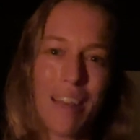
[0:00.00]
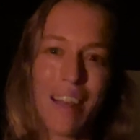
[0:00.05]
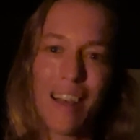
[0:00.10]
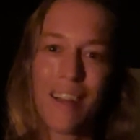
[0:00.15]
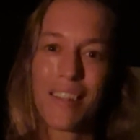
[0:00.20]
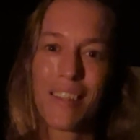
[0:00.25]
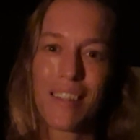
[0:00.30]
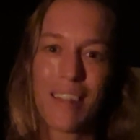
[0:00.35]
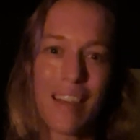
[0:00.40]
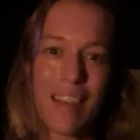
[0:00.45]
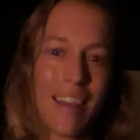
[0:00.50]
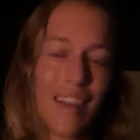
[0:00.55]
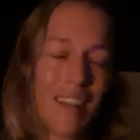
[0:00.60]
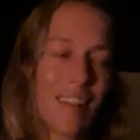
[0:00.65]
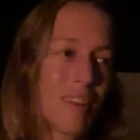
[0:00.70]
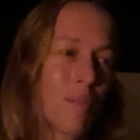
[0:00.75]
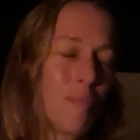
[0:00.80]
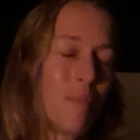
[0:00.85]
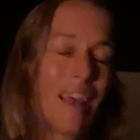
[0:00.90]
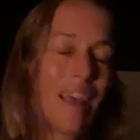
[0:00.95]
I'll sing,
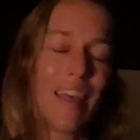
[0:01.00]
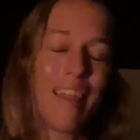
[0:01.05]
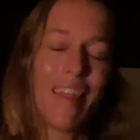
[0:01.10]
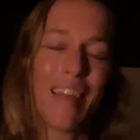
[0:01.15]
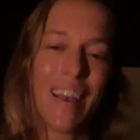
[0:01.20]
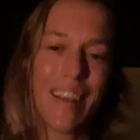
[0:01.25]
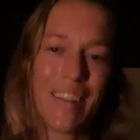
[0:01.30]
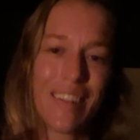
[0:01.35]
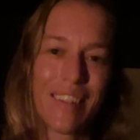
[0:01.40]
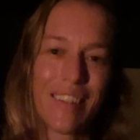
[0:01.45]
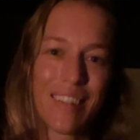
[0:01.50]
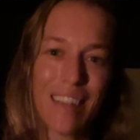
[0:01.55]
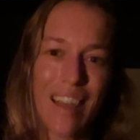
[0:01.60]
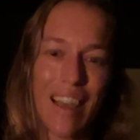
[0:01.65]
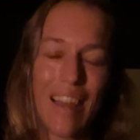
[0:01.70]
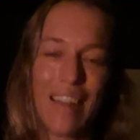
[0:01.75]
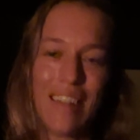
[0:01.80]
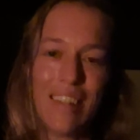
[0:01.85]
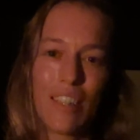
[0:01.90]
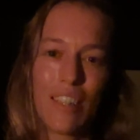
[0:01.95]
someday this.
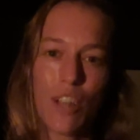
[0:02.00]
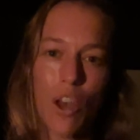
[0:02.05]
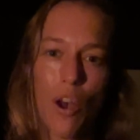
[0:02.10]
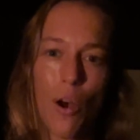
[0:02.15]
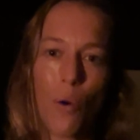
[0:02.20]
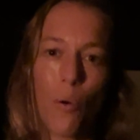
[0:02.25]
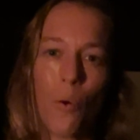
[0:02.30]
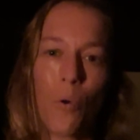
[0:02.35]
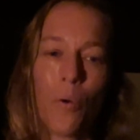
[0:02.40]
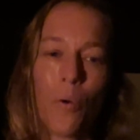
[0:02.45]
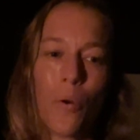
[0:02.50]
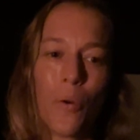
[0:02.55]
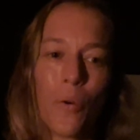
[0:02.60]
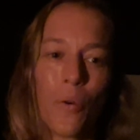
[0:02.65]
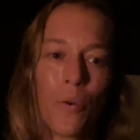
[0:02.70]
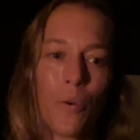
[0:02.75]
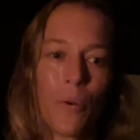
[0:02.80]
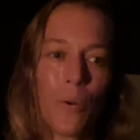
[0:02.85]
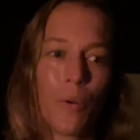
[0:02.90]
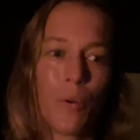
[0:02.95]
And so
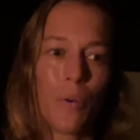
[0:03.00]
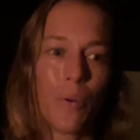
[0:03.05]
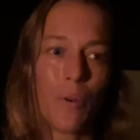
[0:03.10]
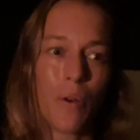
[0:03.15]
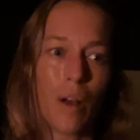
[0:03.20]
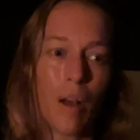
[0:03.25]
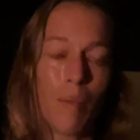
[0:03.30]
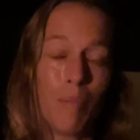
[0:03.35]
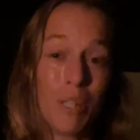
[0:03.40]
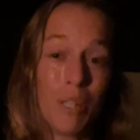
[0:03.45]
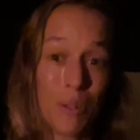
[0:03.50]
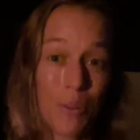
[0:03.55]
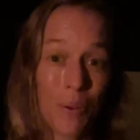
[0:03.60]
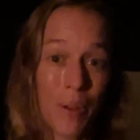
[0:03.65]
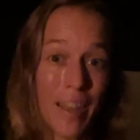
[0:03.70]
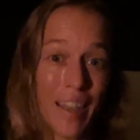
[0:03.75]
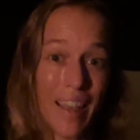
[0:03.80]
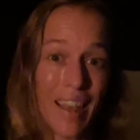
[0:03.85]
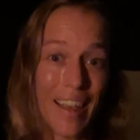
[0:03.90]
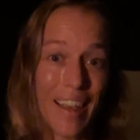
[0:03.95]
I'm
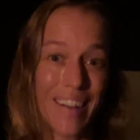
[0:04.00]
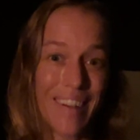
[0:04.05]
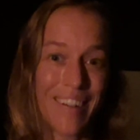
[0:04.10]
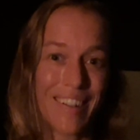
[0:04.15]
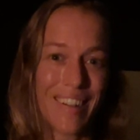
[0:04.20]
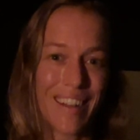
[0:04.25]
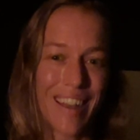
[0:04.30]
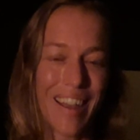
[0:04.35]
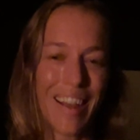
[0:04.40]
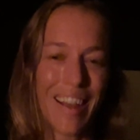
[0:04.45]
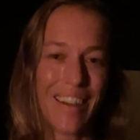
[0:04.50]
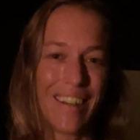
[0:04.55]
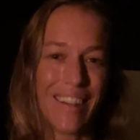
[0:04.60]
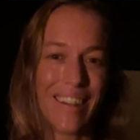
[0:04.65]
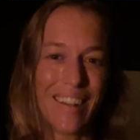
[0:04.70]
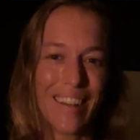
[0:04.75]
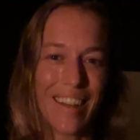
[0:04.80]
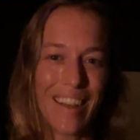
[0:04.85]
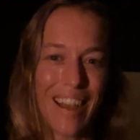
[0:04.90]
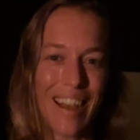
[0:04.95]
doing it,
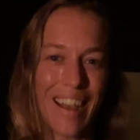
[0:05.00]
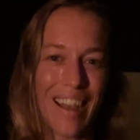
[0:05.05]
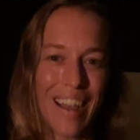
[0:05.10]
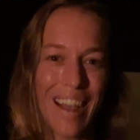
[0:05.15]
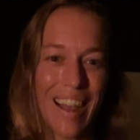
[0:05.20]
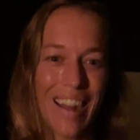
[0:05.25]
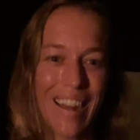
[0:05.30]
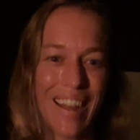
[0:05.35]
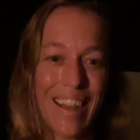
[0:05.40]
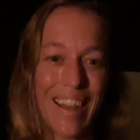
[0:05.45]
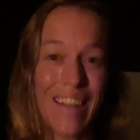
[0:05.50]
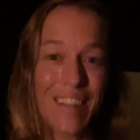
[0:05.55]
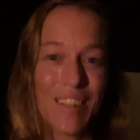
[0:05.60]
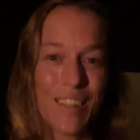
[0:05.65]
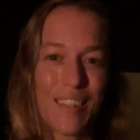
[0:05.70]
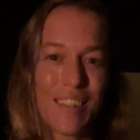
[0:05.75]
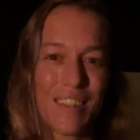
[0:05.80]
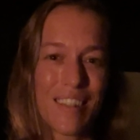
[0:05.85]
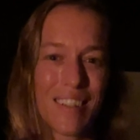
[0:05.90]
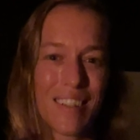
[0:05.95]
and it
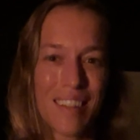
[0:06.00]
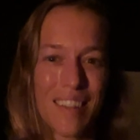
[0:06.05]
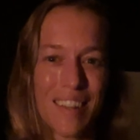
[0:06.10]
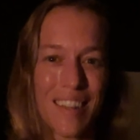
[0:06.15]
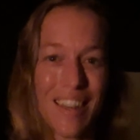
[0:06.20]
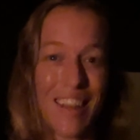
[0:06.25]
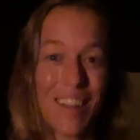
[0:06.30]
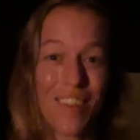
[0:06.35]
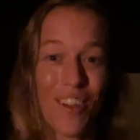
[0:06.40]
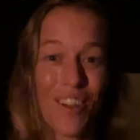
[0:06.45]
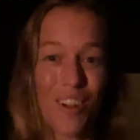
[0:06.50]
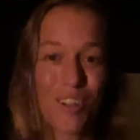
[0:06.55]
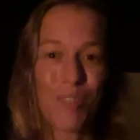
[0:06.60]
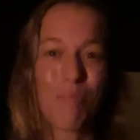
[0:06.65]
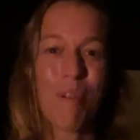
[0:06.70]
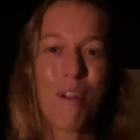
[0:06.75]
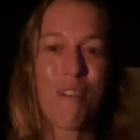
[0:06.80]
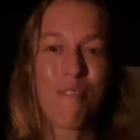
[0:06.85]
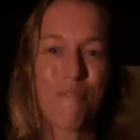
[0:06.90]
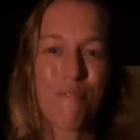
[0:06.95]
is in large
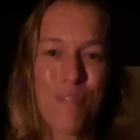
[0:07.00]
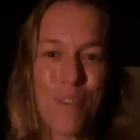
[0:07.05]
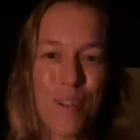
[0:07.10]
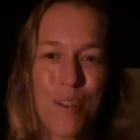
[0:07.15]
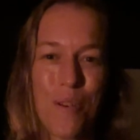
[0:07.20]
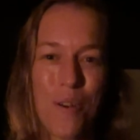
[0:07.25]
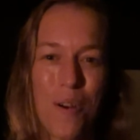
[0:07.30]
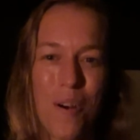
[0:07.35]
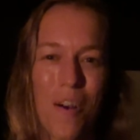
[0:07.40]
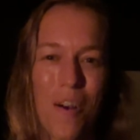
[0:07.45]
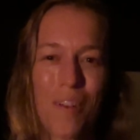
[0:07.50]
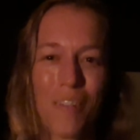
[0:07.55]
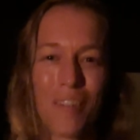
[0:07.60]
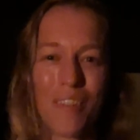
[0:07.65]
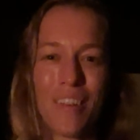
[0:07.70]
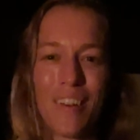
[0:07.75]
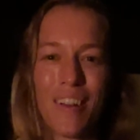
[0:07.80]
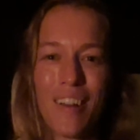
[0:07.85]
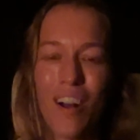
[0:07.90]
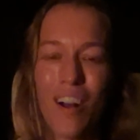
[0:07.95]
part for you all.
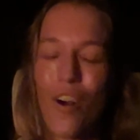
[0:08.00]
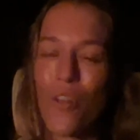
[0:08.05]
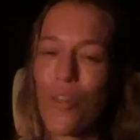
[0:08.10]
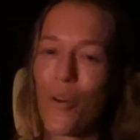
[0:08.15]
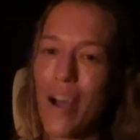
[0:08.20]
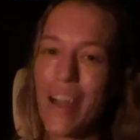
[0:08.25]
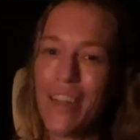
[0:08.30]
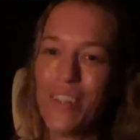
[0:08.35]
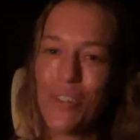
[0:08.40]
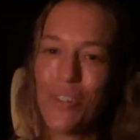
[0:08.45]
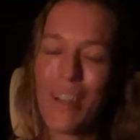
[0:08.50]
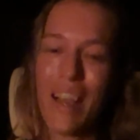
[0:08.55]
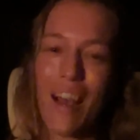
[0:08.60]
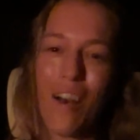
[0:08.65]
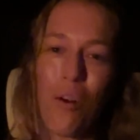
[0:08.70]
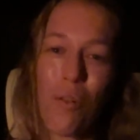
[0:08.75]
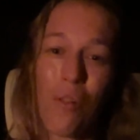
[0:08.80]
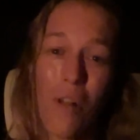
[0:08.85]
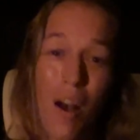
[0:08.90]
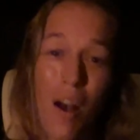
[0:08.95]
Although I do
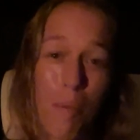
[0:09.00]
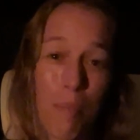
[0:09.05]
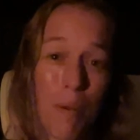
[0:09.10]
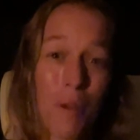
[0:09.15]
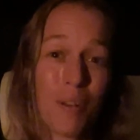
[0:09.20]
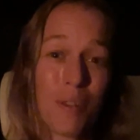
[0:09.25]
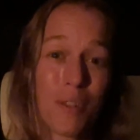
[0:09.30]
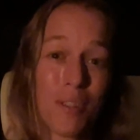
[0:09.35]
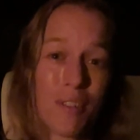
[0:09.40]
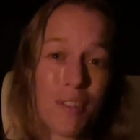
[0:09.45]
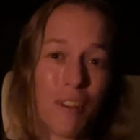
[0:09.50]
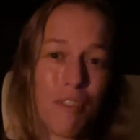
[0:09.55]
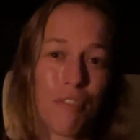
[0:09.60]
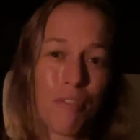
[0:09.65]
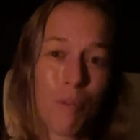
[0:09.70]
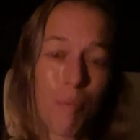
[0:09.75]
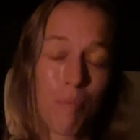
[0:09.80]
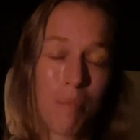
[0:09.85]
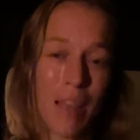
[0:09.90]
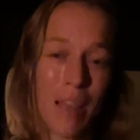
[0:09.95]
get a lot personally
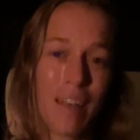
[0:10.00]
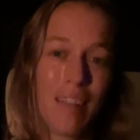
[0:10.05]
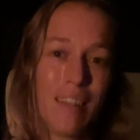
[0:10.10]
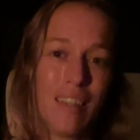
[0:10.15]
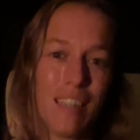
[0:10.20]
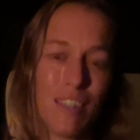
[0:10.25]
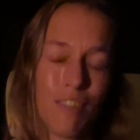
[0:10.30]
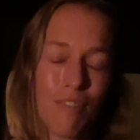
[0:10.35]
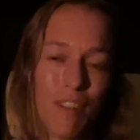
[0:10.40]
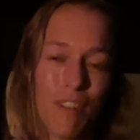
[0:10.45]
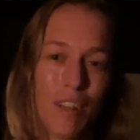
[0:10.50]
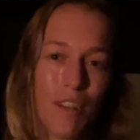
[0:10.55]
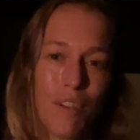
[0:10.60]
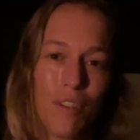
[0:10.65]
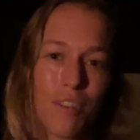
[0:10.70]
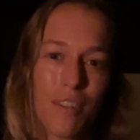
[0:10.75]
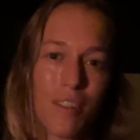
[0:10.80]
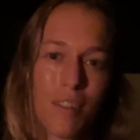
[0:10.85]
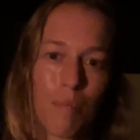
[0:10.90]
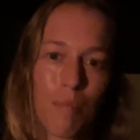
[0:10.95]
from making these
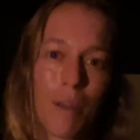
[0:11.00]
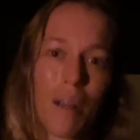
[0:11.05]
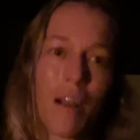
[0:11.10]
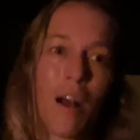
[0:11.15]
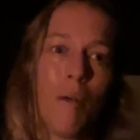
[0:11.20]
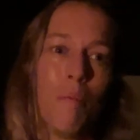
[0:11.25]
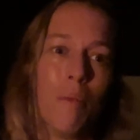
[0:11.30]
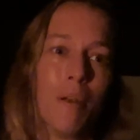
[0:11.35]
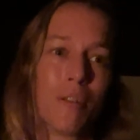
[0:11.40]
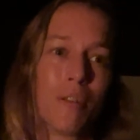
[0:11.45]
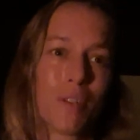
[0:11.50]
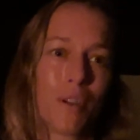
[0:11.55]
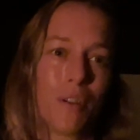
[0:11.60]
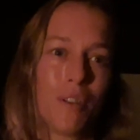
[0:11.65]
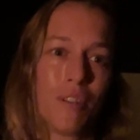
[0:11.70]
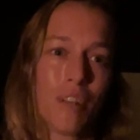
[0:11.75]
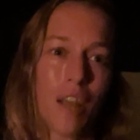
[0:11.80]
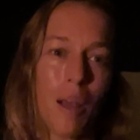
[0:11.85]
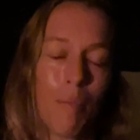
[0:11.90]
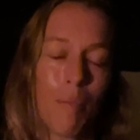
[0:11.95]
videos, it's become a
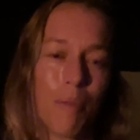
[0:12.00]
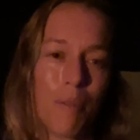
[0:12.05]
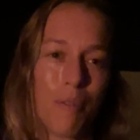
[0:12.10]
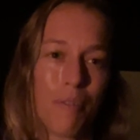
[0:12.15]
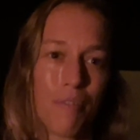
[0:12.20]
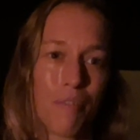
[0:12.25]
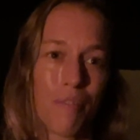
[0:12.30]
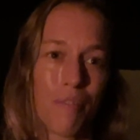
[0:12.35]
certain type of